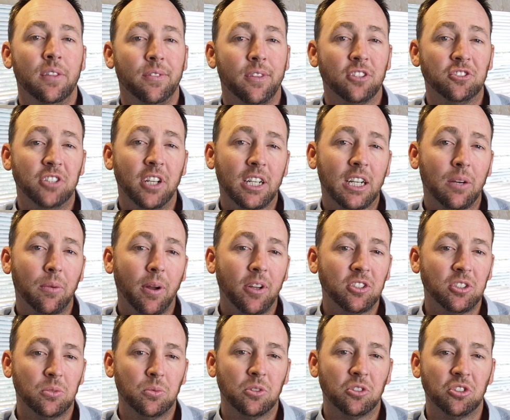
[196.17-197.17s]
The second
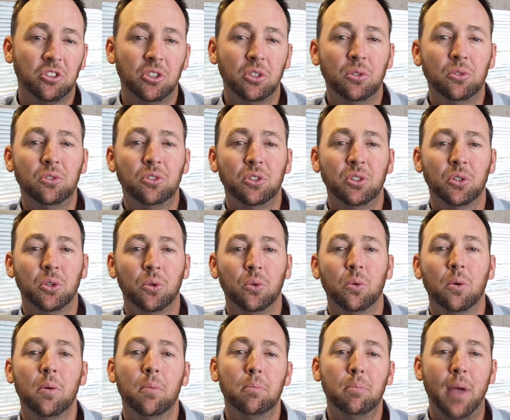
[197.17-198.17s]
reason was due to